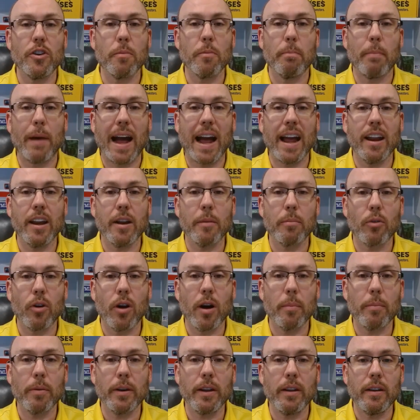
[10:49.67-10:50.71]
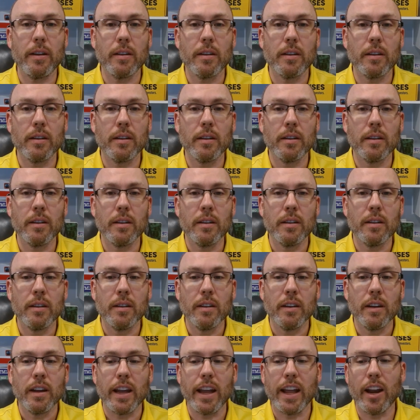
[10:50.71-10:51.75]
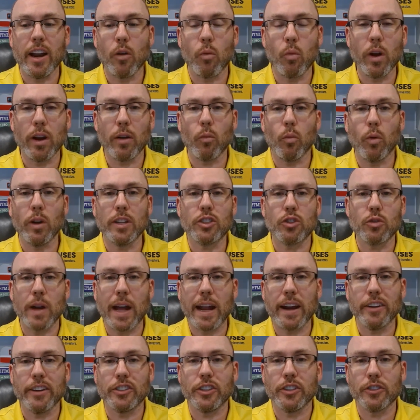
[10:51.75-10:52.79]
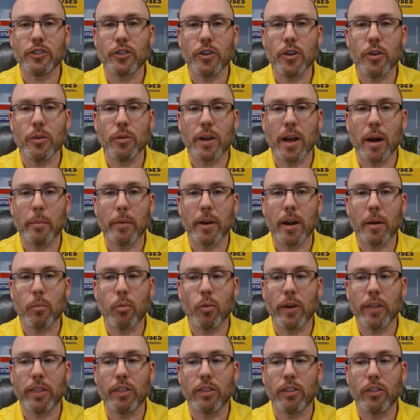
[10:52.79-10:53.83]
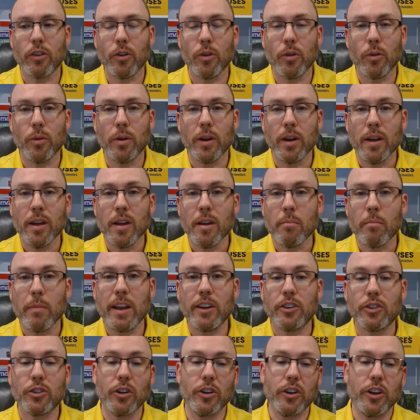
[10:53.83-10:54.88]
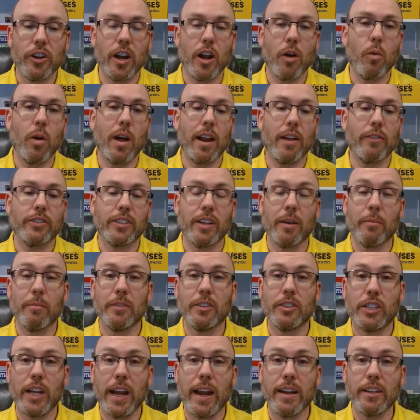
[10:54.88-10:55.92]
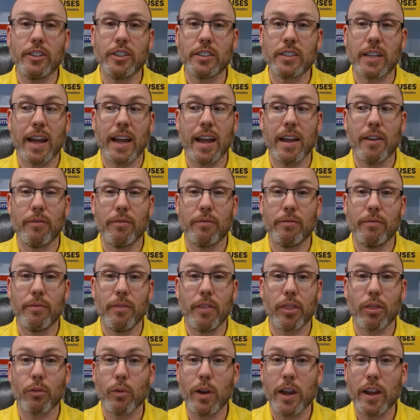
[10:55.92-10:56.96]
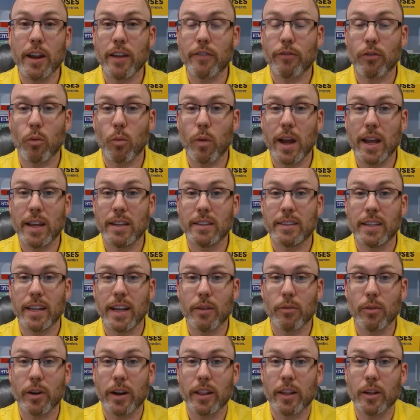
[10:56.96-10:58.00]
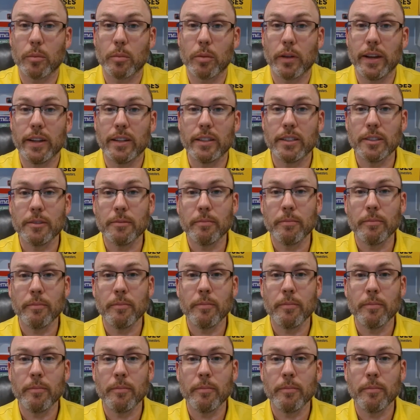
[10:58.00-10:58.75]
when you're buying a property, and what strategies are you coming up with to make sure, if something changes, I have 3 different ways to get rid of this place?